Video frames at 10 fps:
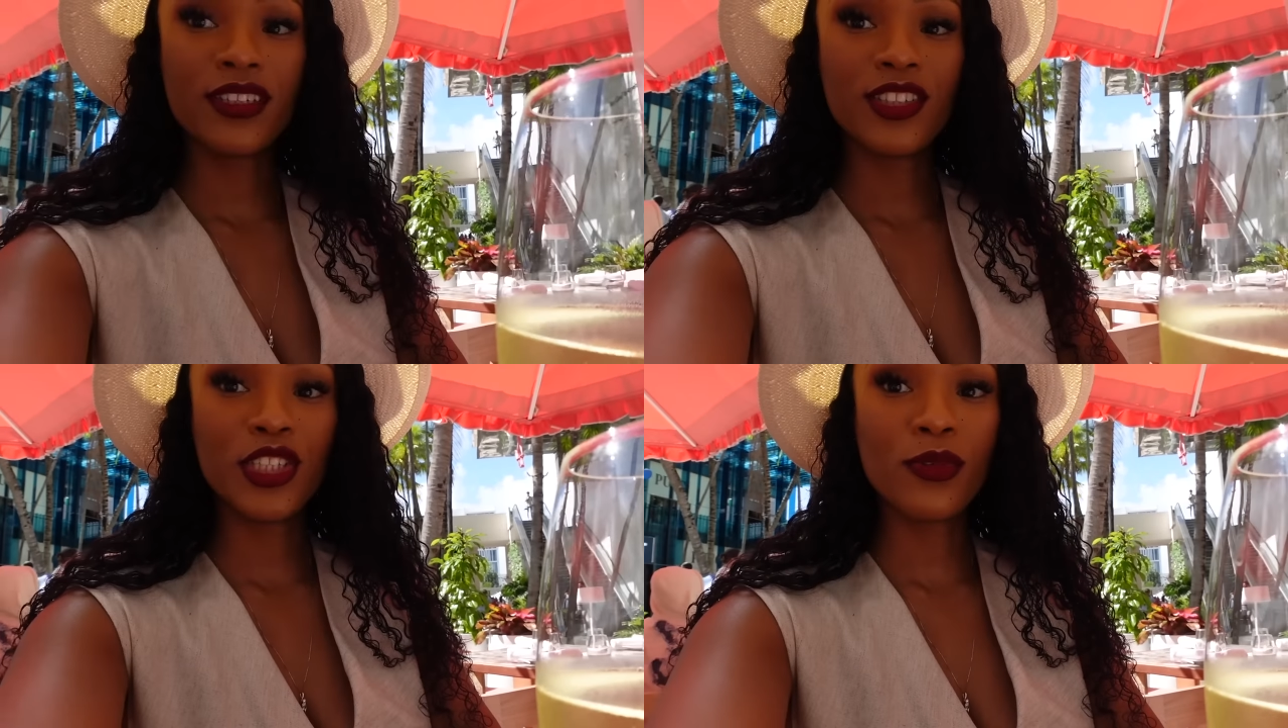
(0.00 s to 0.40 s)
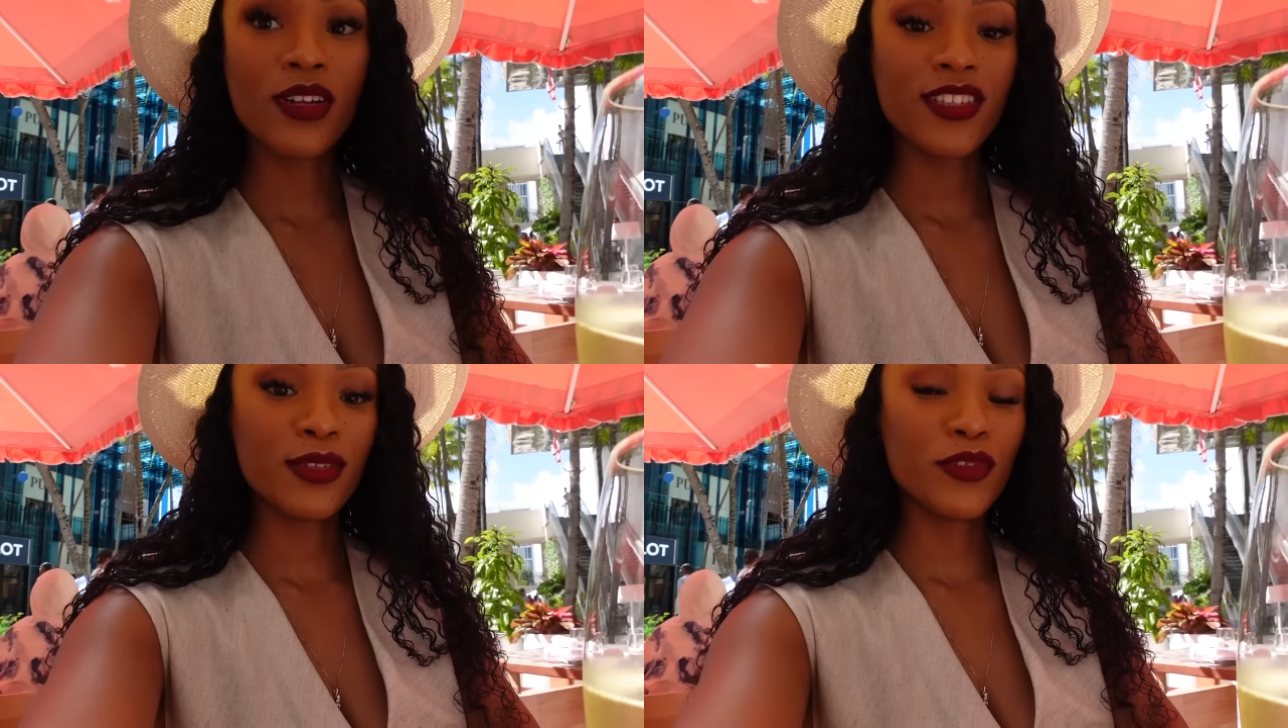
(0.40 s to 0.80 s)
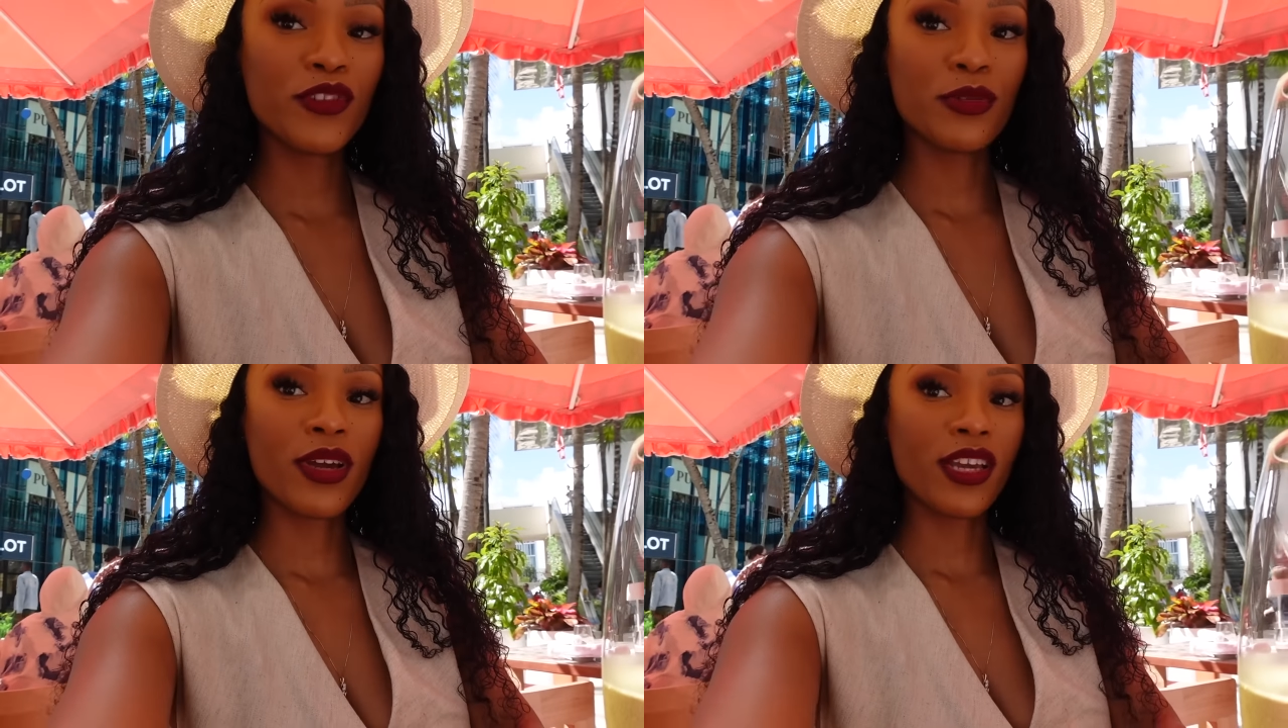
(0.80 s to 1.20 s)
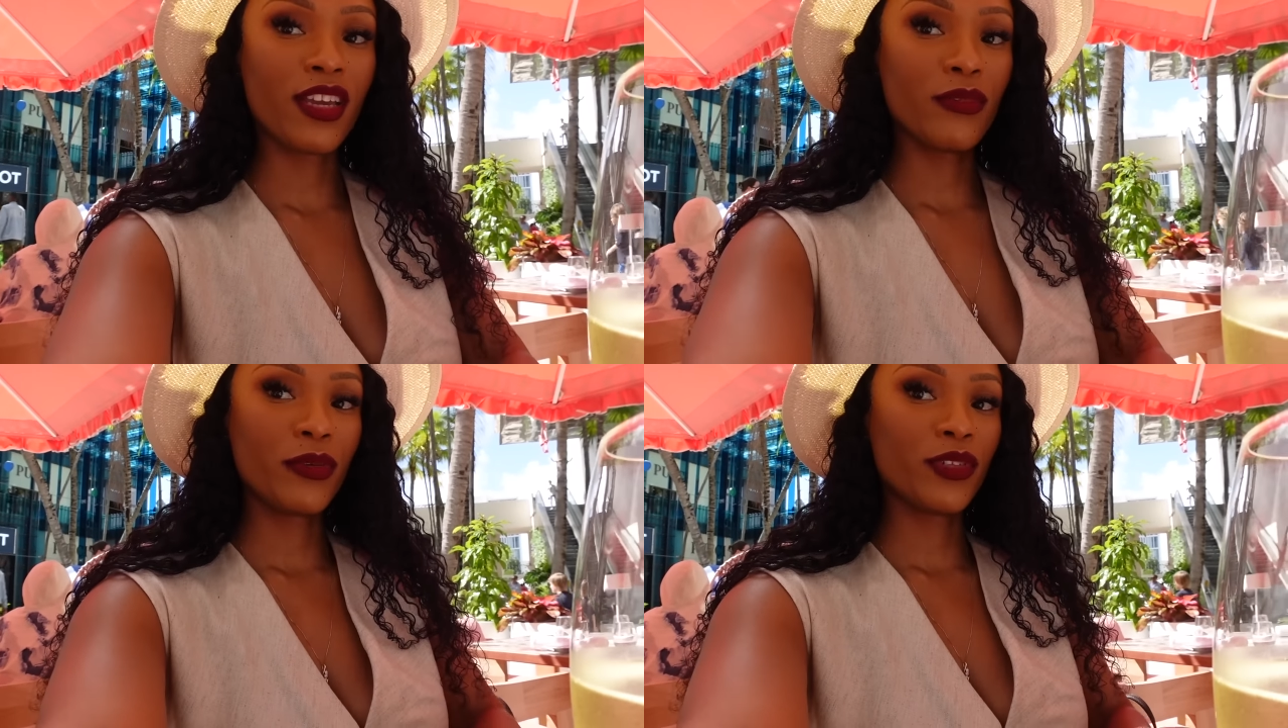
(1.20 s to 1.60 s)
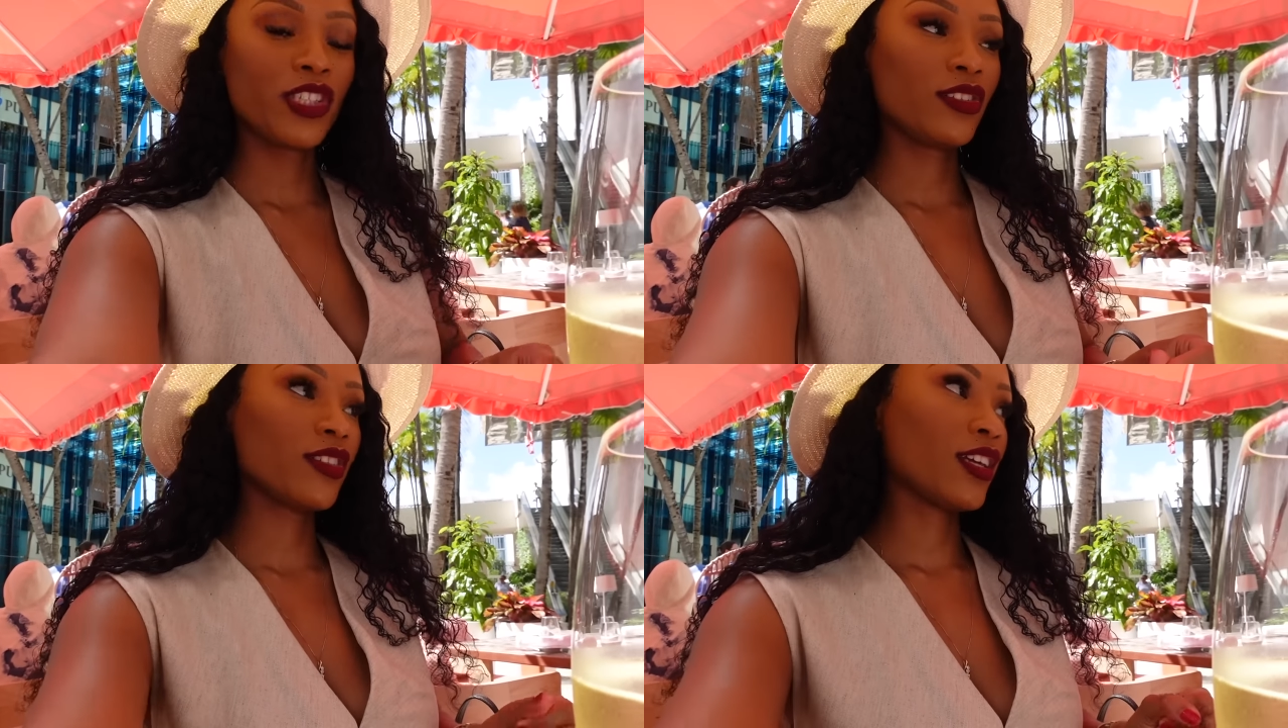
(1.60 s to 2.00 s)
she wants to move to Miami, but
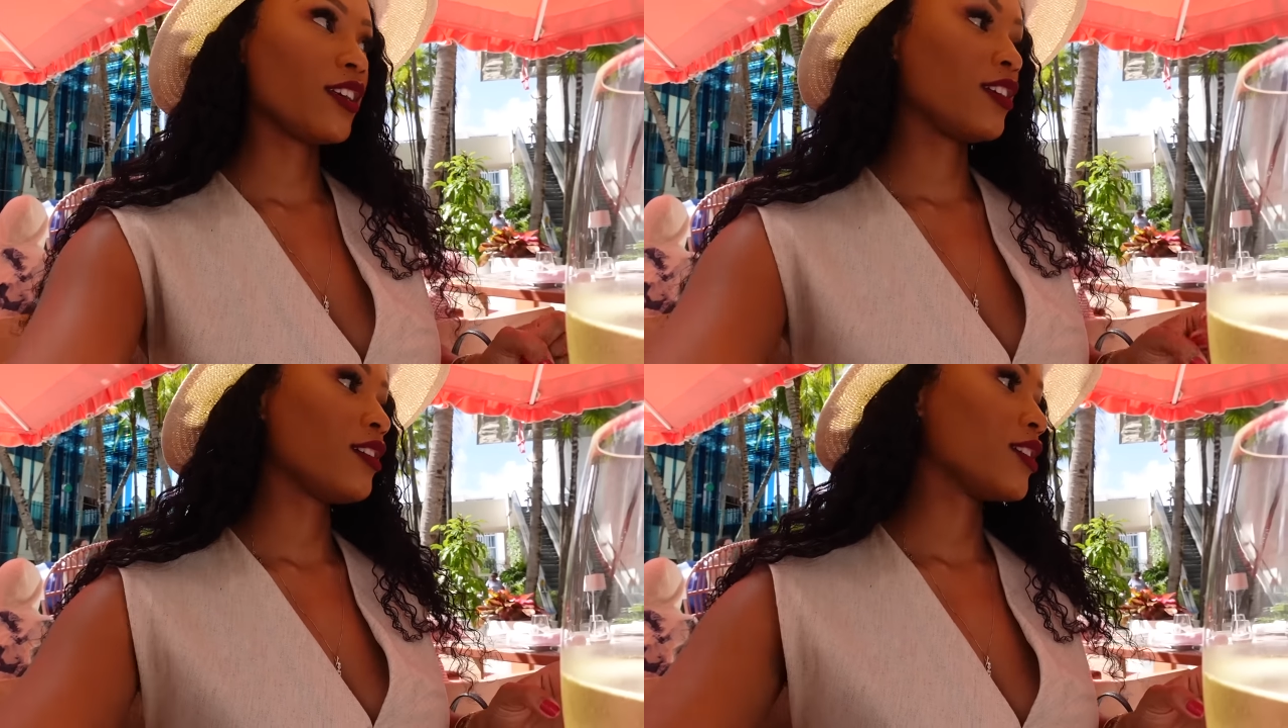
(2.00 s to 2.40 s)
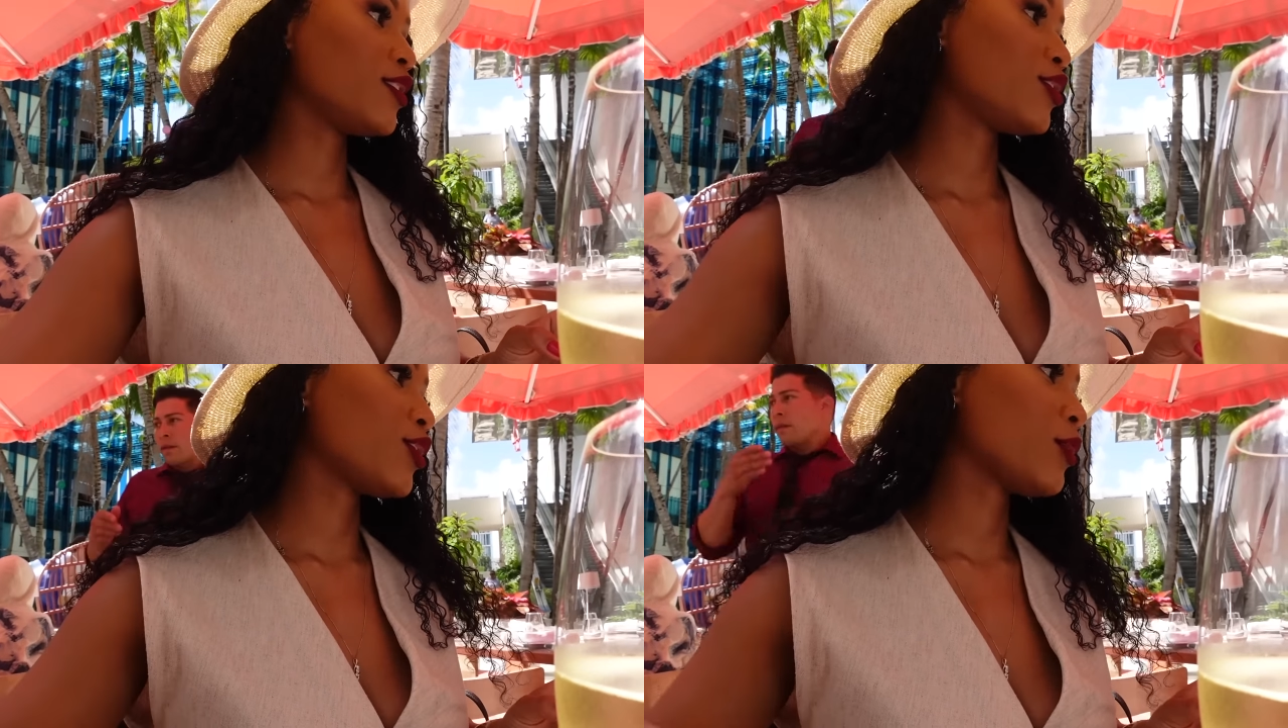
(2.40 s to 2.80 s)
she's like, girl, it's so